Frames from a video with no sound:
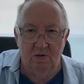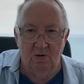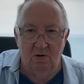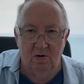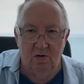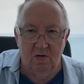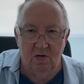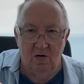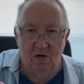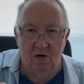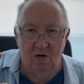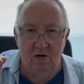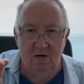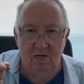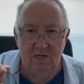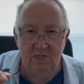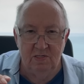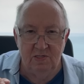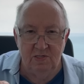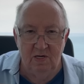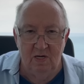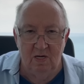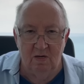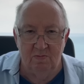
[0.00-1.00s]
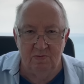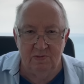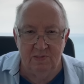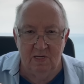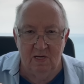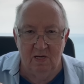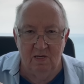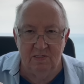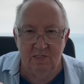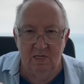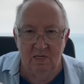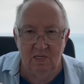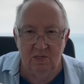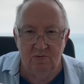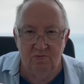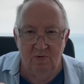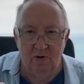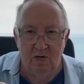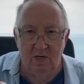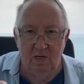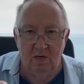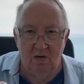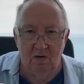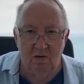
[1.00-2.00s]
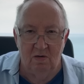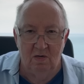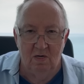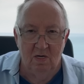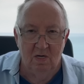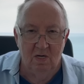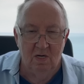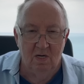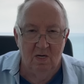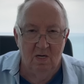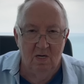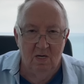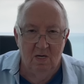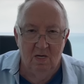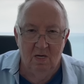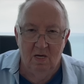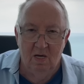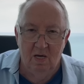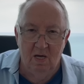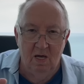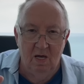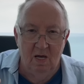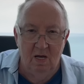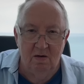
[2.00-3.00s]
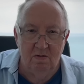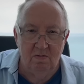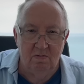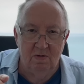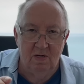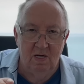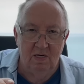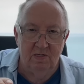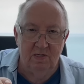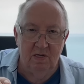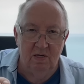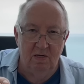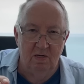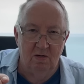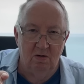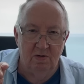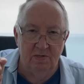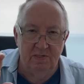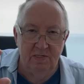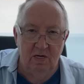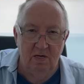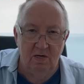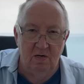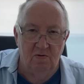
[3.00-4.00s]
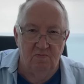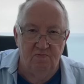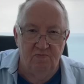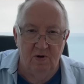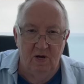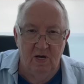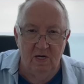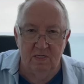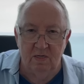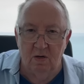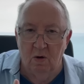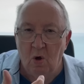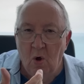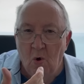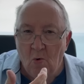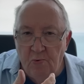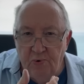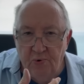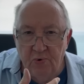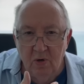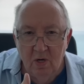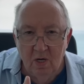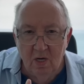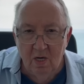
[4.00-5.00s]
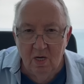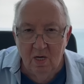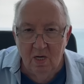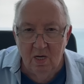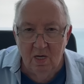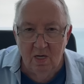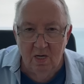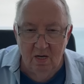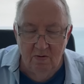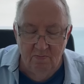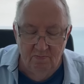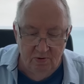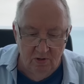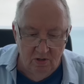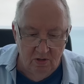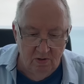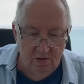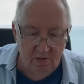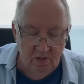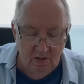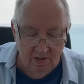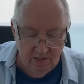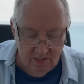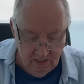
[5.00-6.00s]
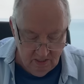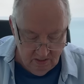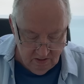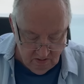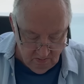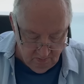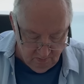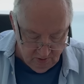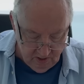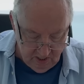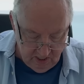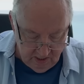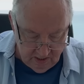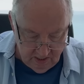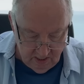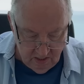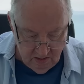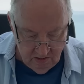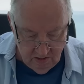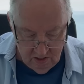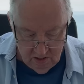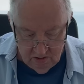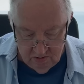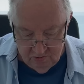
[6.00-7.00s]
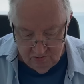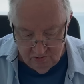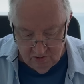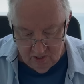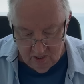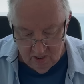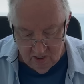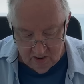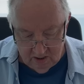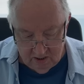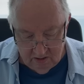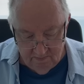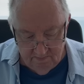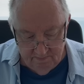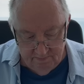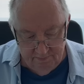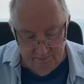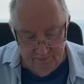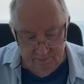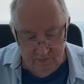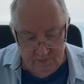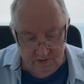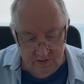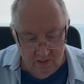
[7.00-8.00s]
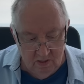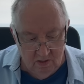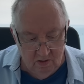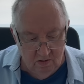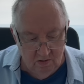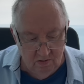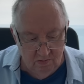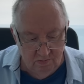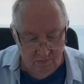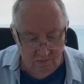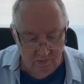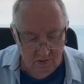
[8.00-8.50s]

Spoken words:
on a car, as Jim says in this video, and next thing you know, it's in your face, and they blow it on you, and you breathe it, and you're drugged. So